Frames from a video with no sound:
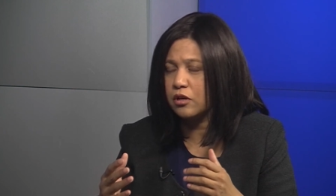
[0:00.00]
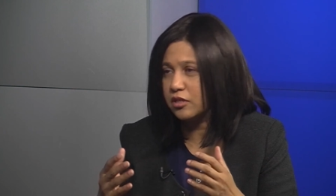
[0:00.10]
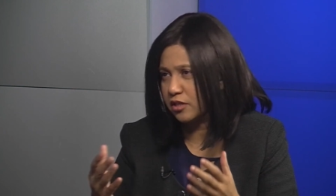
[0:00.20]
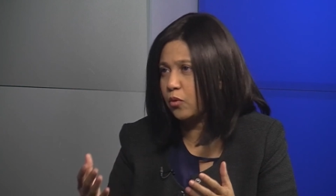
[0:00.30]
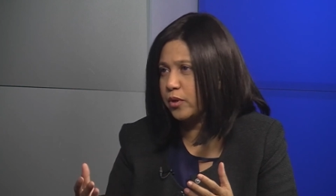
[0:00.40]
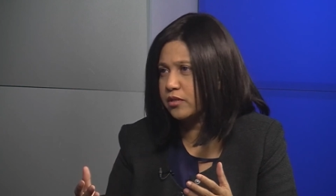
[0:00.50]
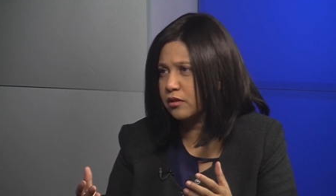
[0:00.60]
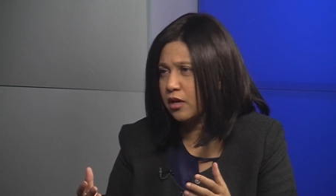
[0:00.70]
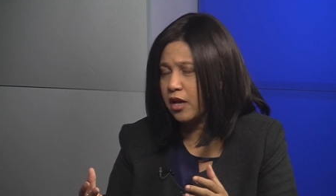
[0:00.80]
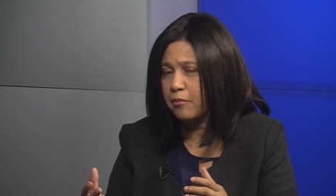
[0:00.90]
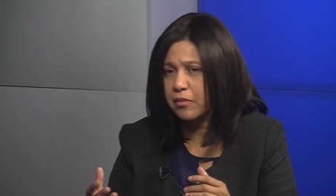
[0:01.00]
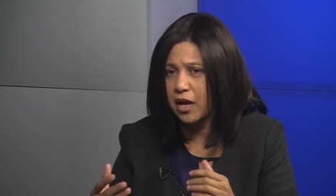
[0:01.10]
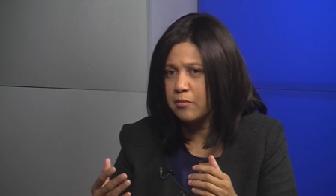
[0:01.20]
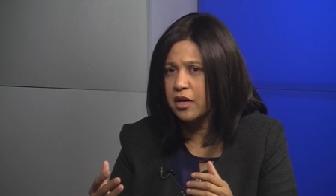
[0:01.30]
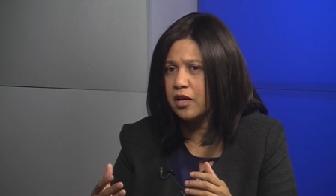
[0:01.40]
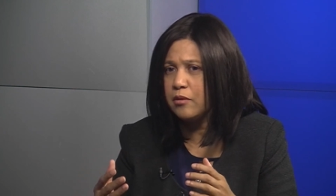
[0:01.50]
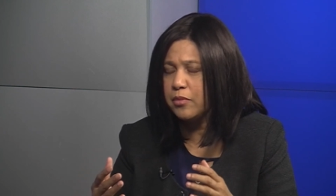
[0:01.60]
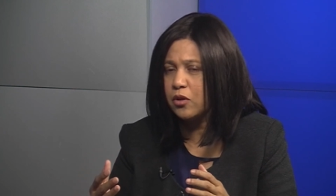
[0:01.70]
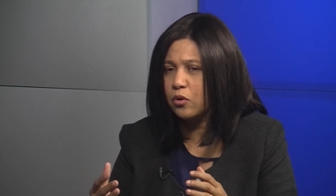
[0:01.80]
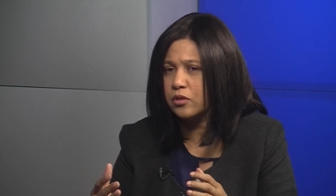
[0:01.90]
a service, primarily
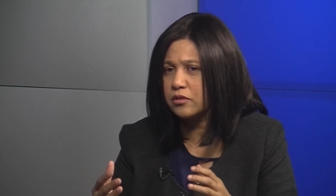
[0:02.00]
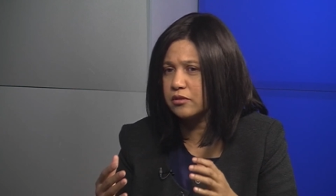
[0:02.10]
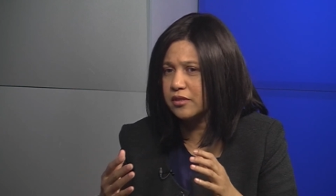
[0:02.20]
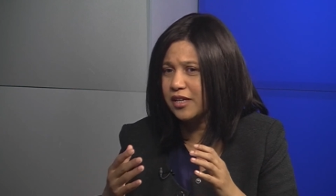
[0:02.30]
because